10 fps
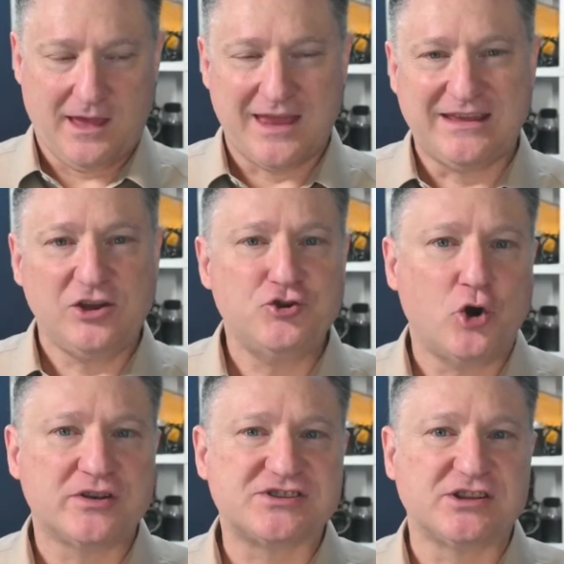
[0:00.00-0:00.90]
and get
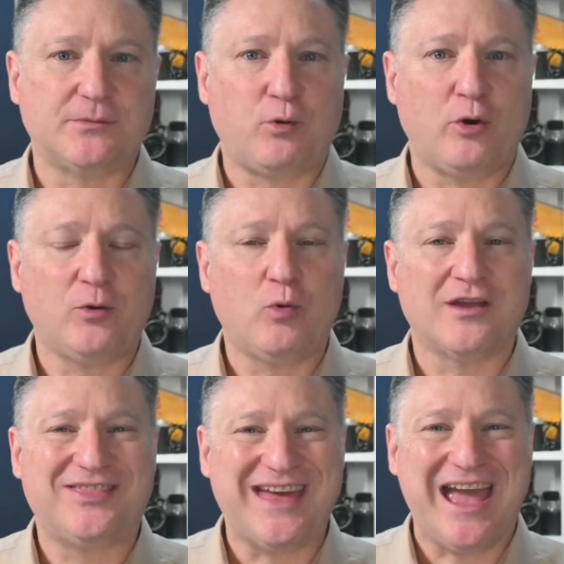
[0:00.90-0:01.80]
noticed to the point
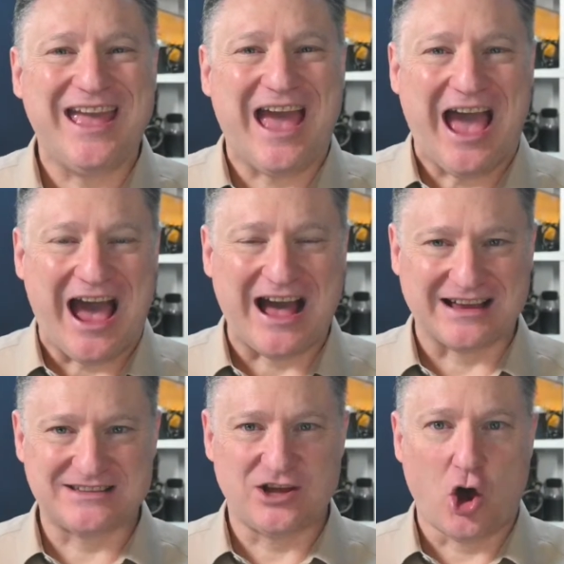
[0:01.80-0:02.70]
where they
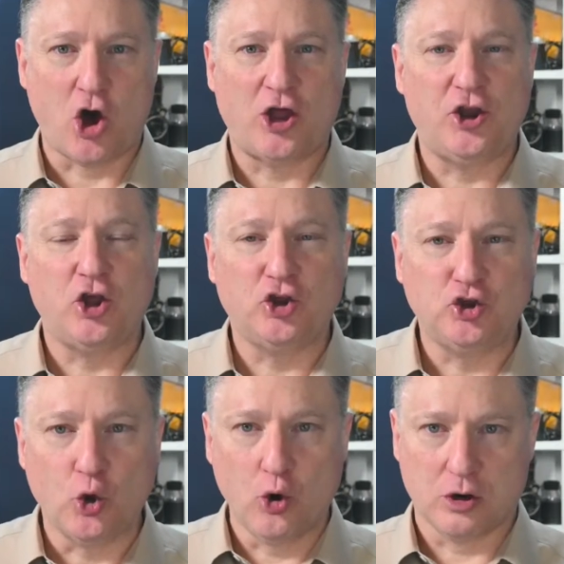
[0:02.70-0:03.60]
act on
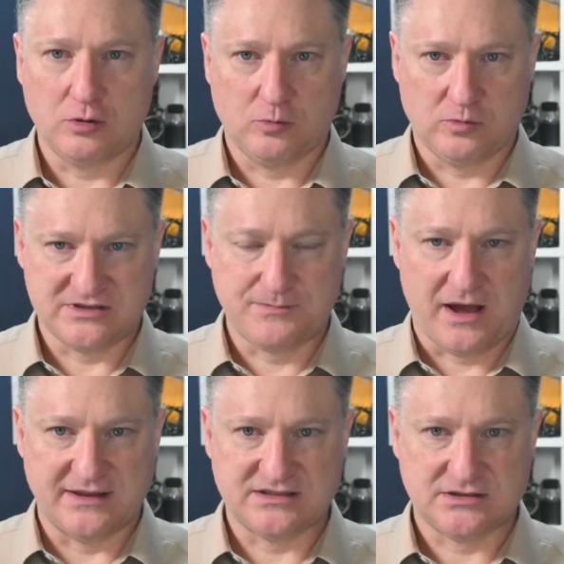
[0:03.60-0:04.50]
your
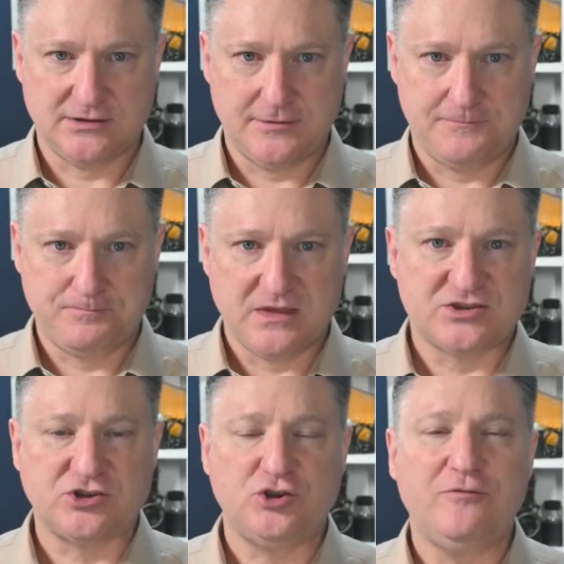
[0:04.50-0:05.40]
response.
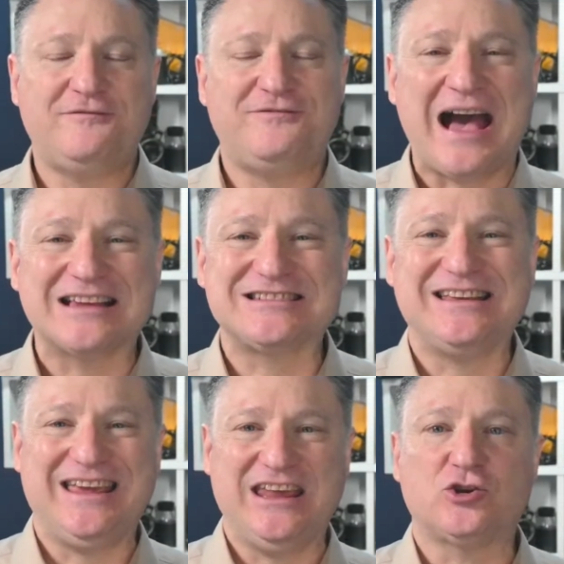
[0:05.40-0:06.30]
So you
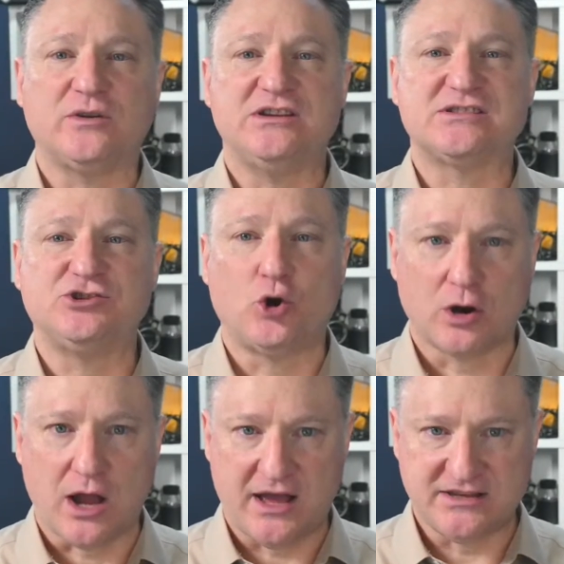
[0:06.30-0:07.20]
vastly increase
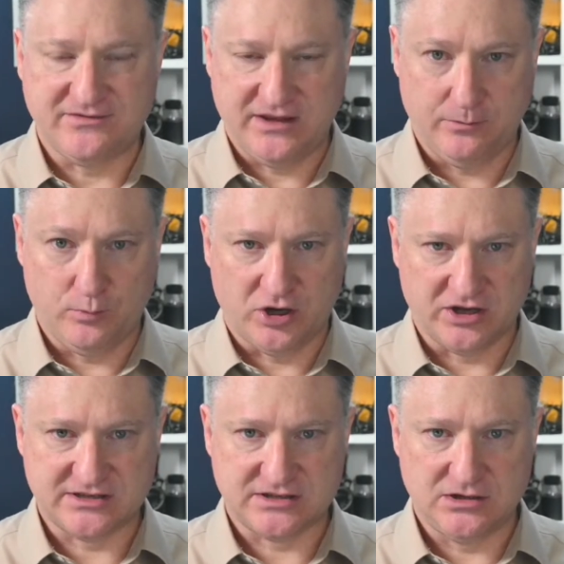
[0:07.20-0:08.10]
your odds of getting booked.
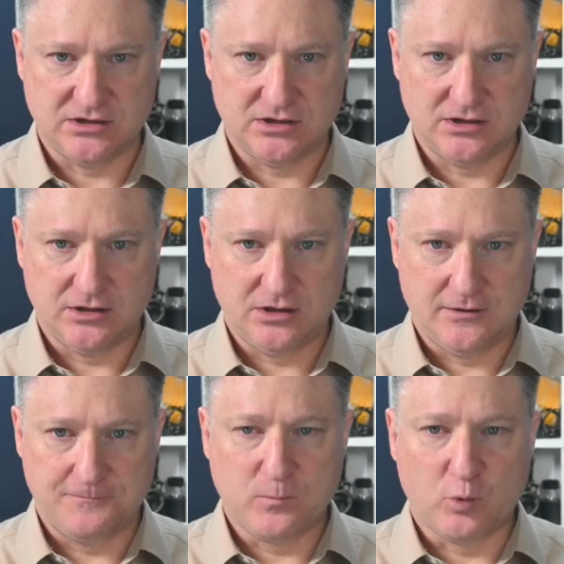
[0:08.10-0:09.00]

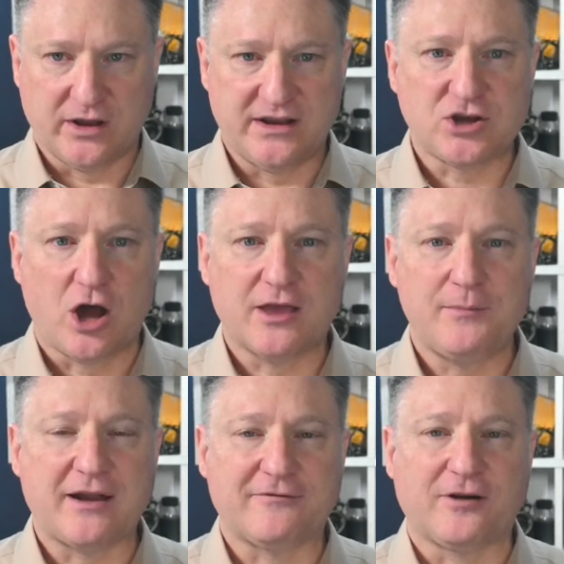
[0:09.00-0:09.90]
We're going to talk
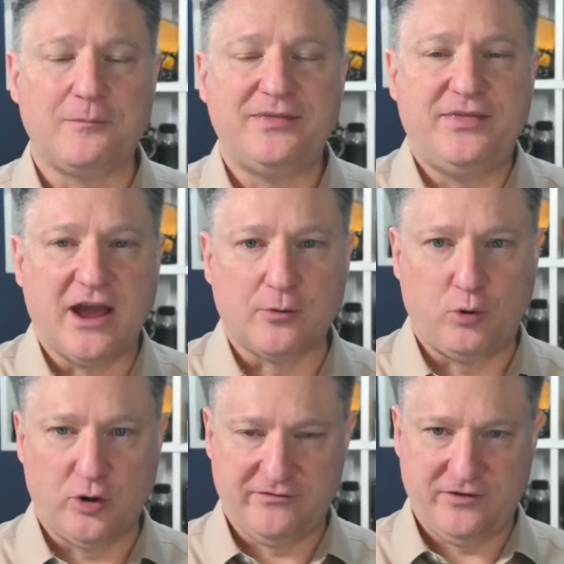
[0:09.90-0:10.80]
about it from their
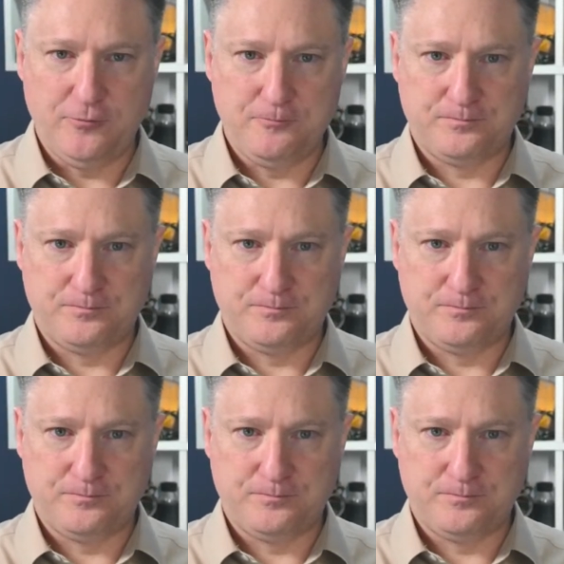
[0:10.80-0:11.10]
point of view.